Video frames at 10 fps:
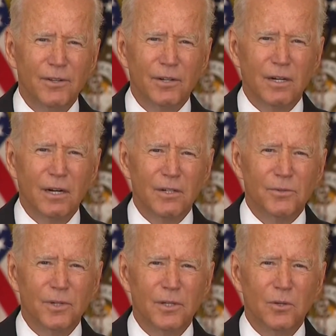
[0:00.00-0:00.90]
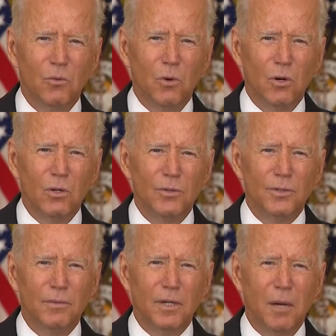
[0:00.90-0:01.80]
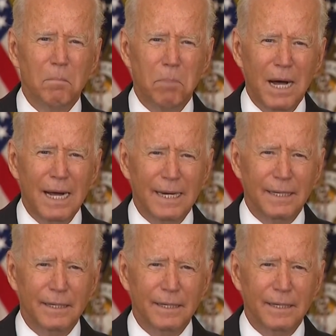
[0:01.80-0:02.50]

other country in the world combined.